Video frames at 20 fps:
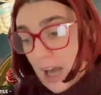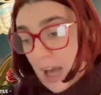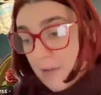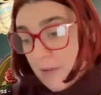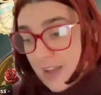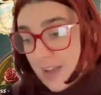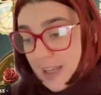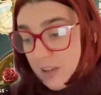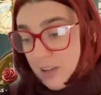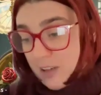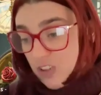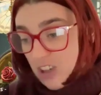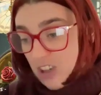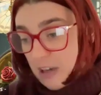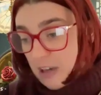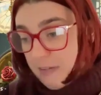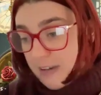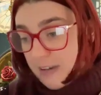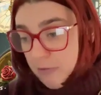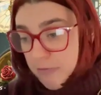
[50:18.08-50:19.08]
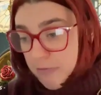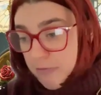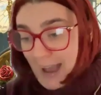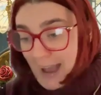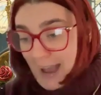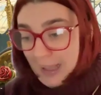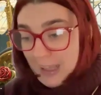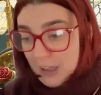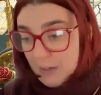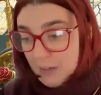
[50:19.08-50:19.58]
and the enduring
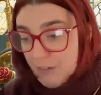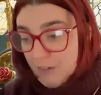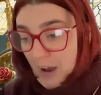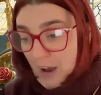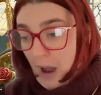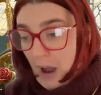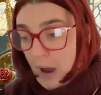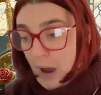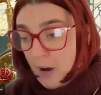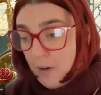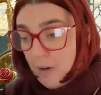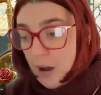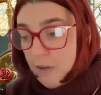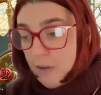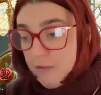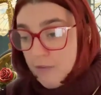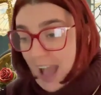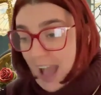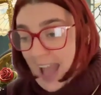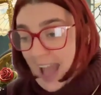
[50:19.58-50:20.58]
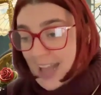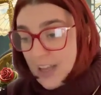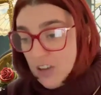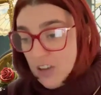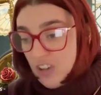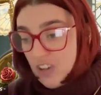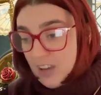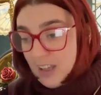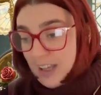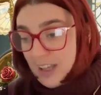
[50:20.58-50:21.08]
quest for
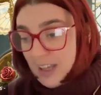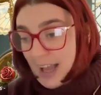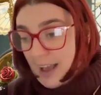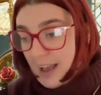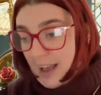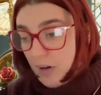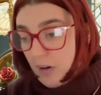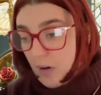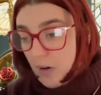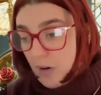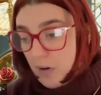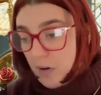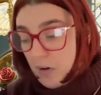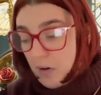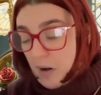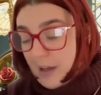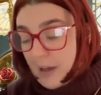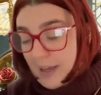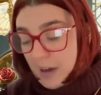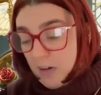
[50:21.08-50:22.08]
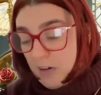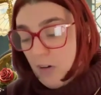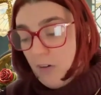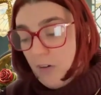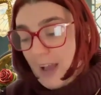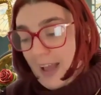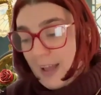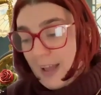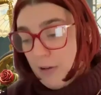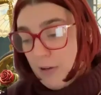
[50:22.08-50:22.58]
agency in an
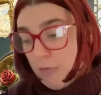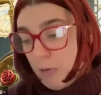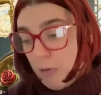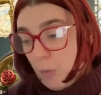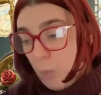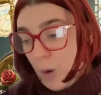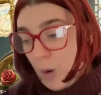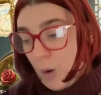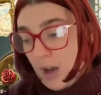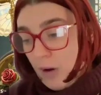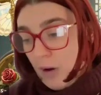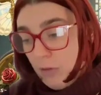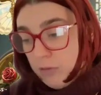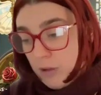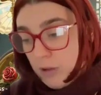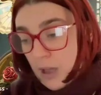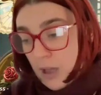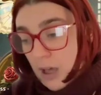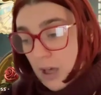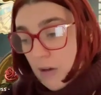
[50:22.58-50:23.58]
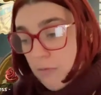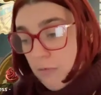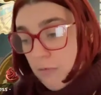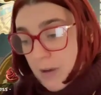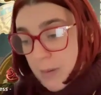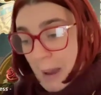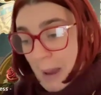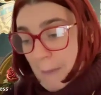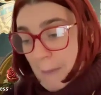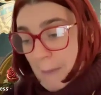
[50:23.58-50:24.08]
unequal world.
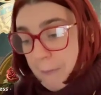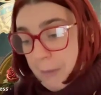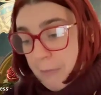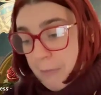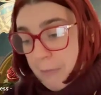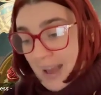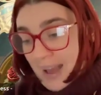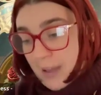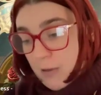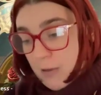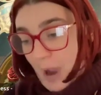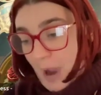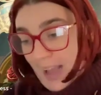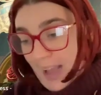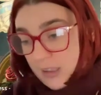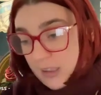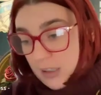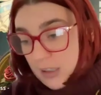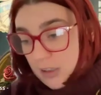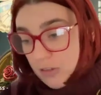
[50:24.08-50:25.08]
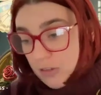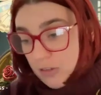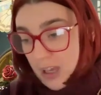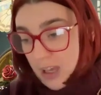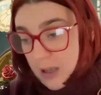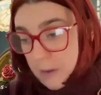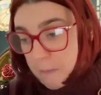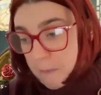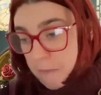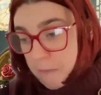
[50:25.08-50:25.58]
Remember me when you
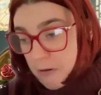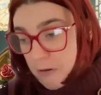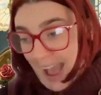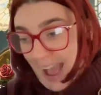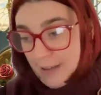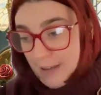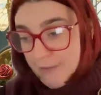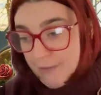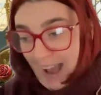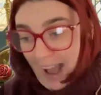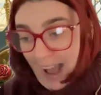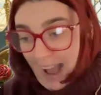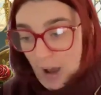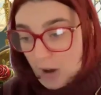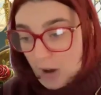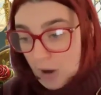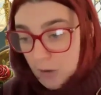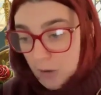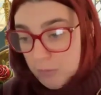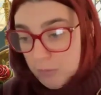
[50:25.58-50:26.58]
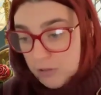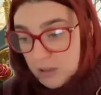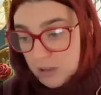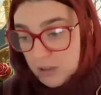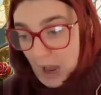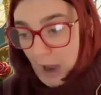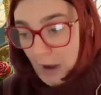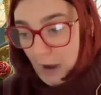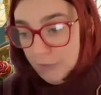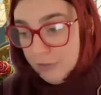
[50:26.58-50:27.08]
do pray, that hope
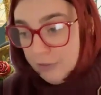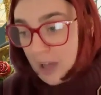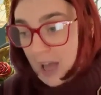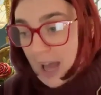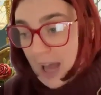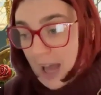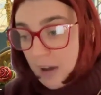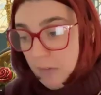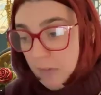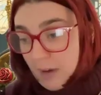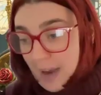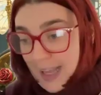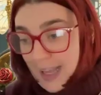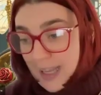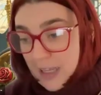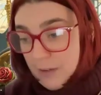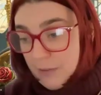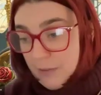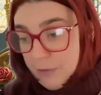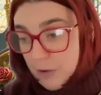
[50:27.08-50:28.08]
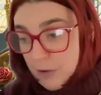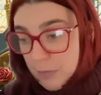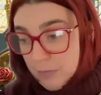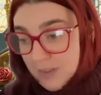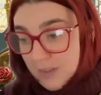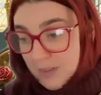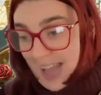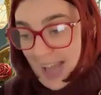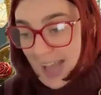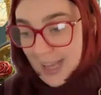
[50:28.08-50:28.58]
doth lead
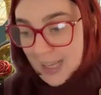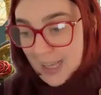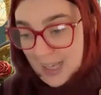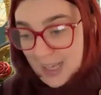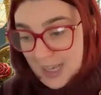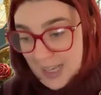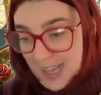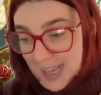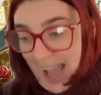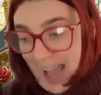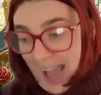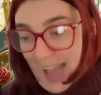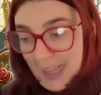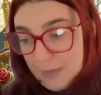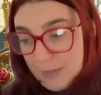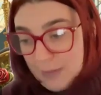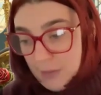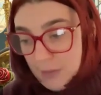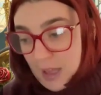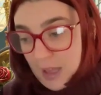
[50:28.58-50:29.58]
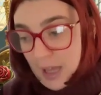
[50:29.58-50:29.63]
from day to day.